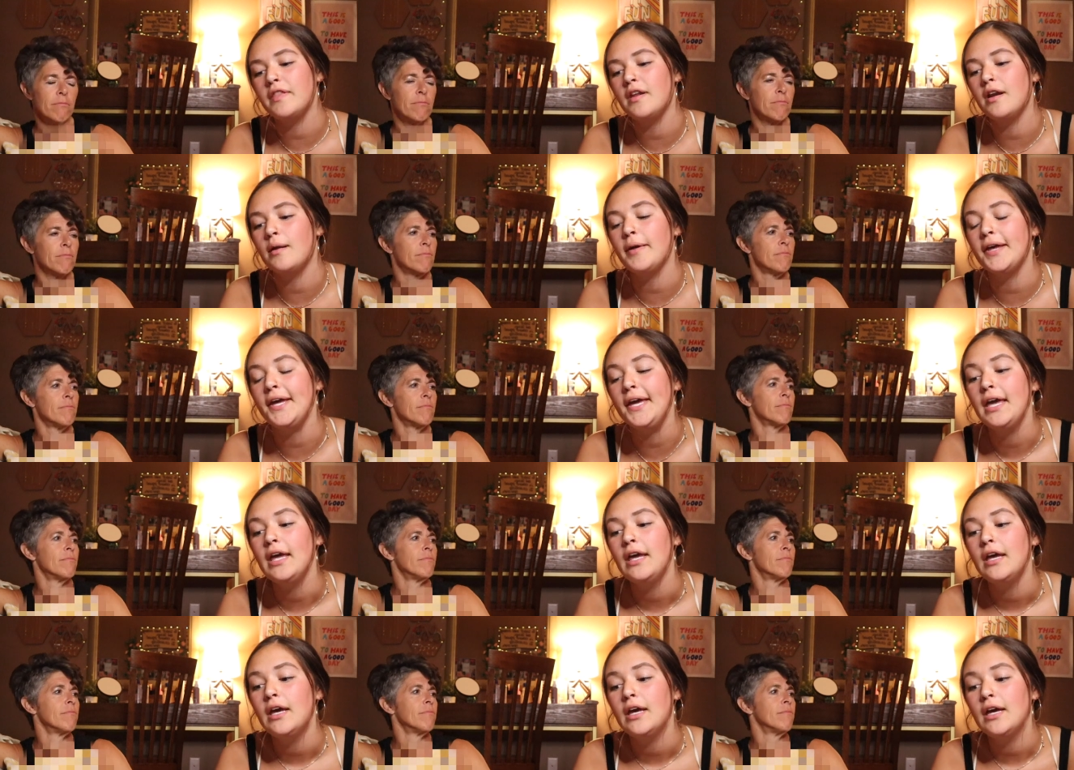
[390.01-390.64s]
Speaker 1: and then
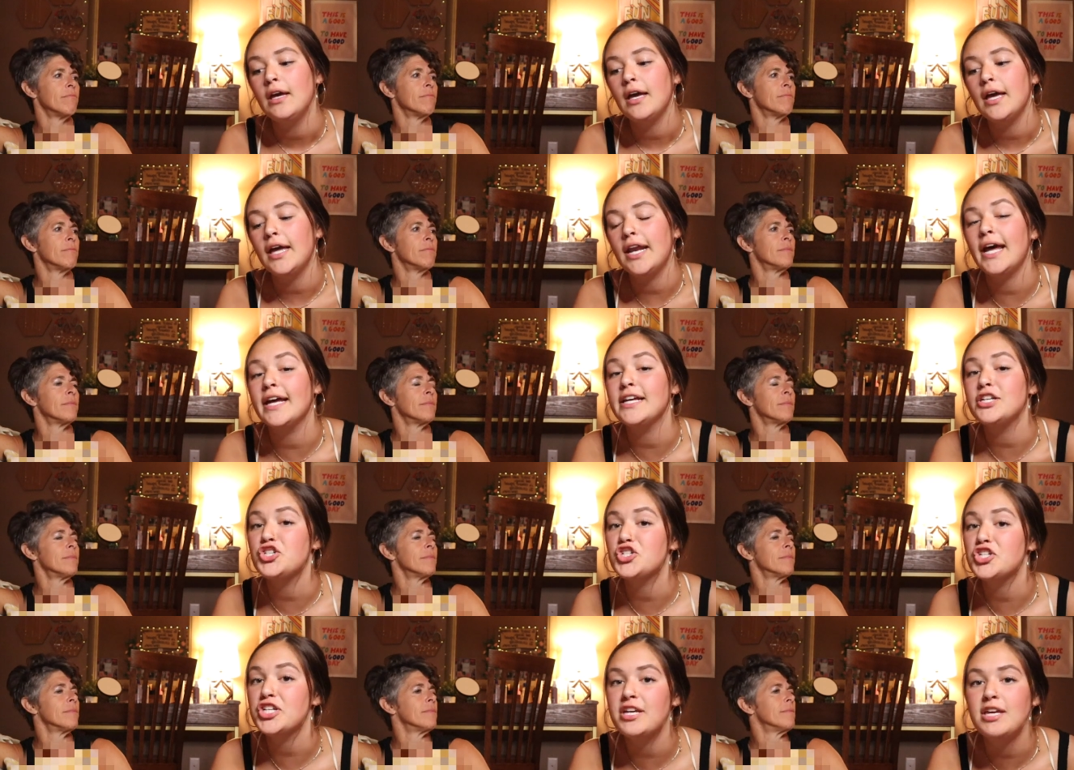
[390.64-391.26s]
I'm like,
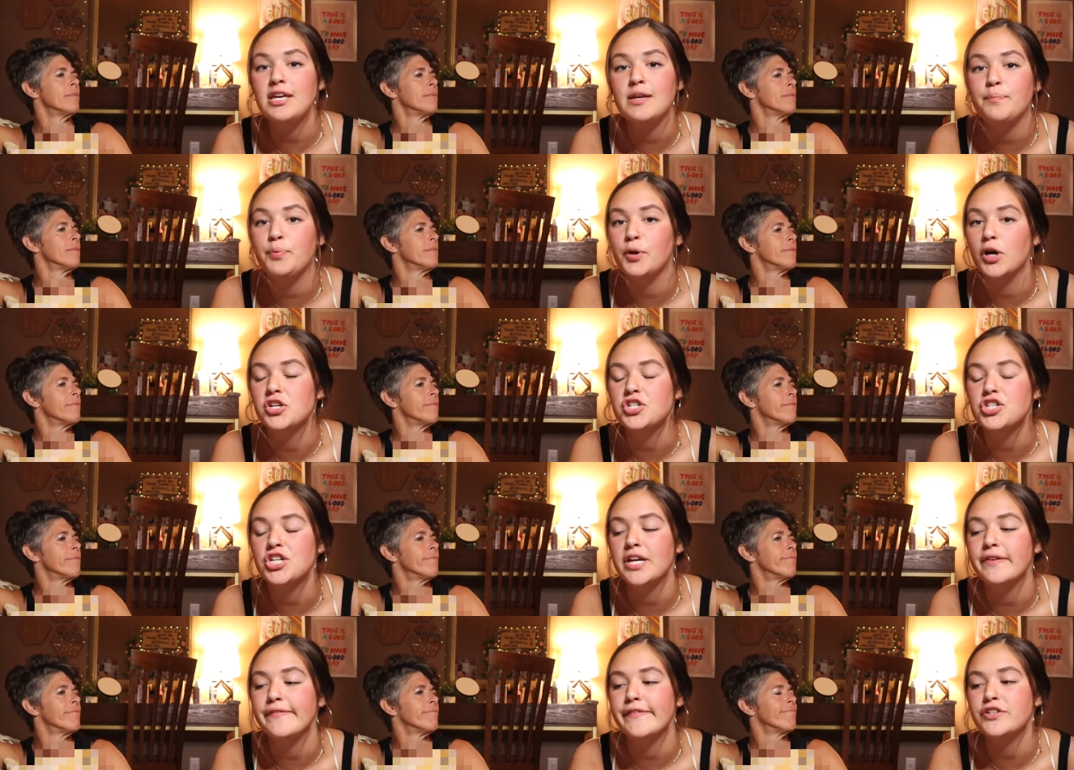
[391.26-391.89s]
and I just keep
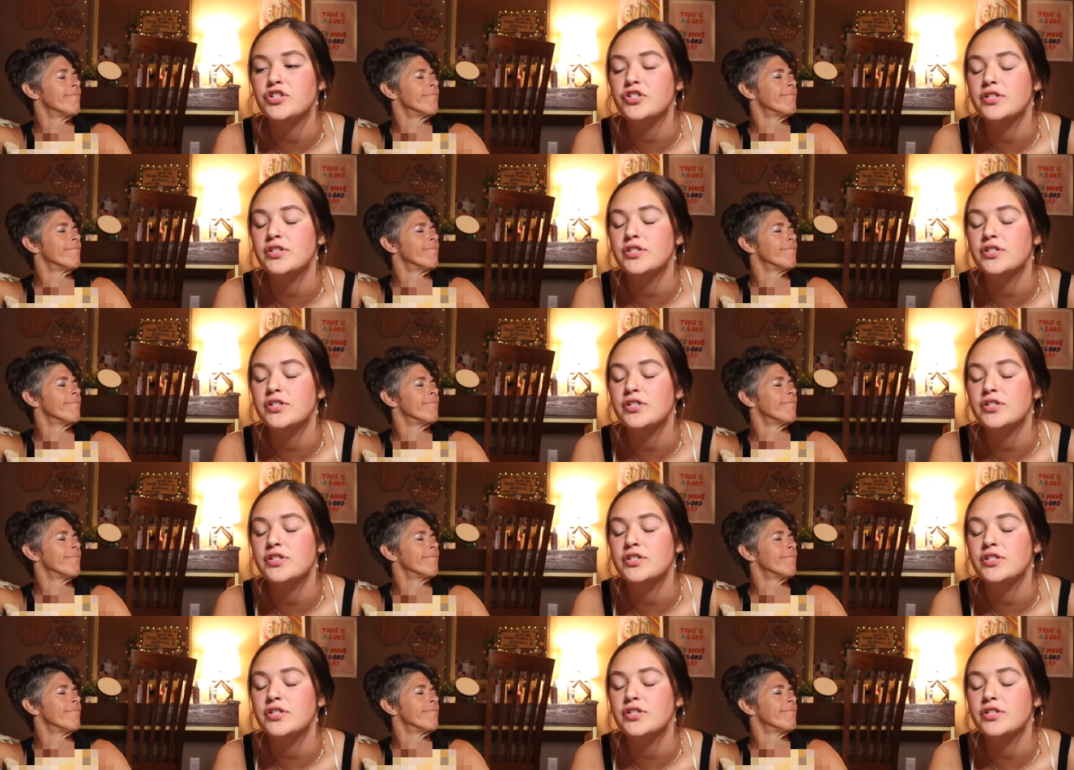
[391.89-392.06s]
pushing, and then